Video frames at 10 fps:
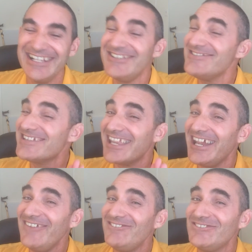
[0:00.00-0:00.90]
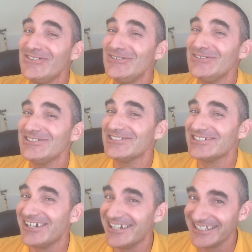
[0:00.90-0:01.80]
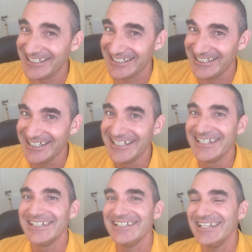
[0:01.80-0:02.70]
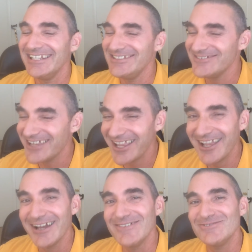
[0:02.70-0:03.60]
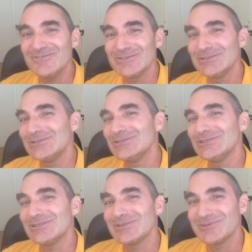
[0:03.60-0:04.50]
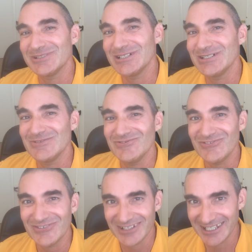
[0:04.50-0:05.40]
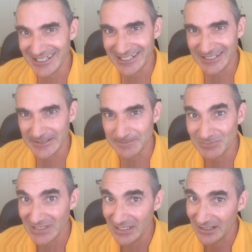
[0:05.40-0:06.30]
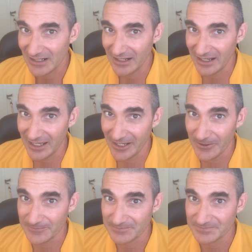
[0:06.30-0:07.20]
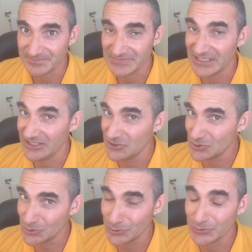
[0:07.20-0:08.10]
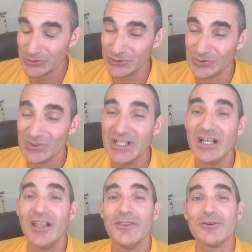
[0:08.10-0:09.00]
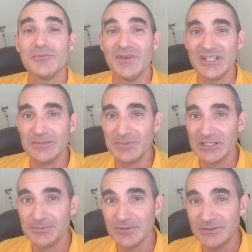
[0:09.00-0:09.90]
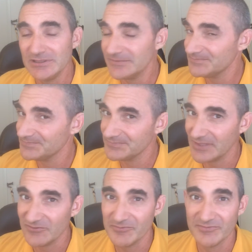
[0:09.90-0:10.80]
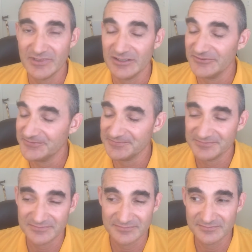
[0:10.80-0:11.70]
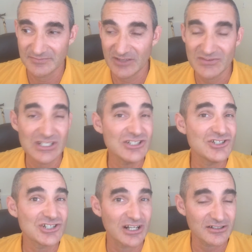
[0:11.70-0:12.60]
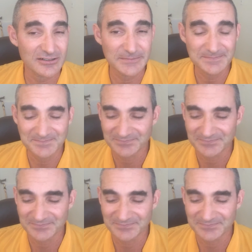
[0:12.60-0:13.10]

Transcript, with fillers: you can't fool your doggy, and you can't fool your twin flame. Now, it's true. There are many people of of, of each gender